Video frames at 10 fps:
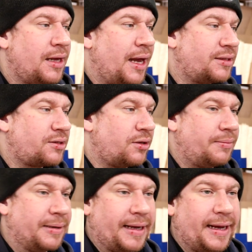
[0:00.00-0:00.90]
it's going to
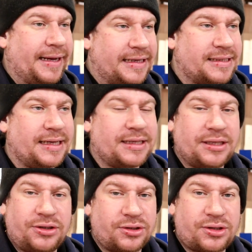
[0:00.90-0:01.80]
be easy
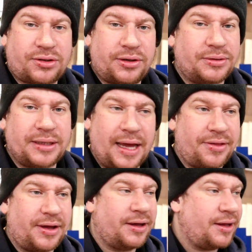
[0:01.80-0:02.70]
to just screw
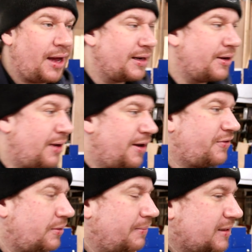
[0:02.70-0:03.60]
together I don't have
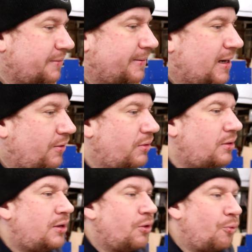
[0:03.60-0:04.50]
to mess about
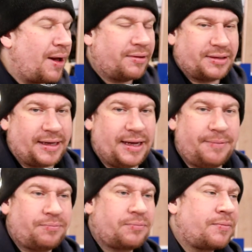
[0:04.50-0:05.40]
welding
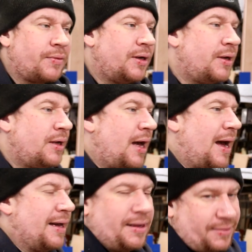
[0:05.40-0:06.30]
it
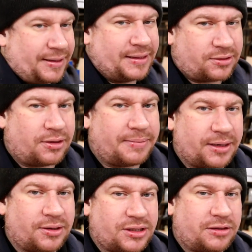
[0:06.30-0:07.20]
and I think it's going to be
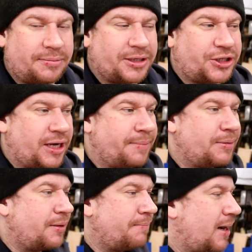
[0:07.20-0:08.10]
considerably
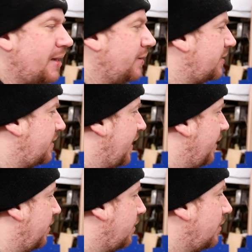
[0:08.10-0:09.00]
cheaper than buying the
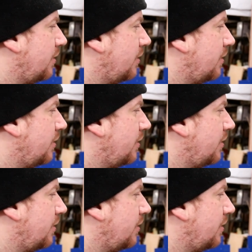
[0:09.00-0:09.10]
steel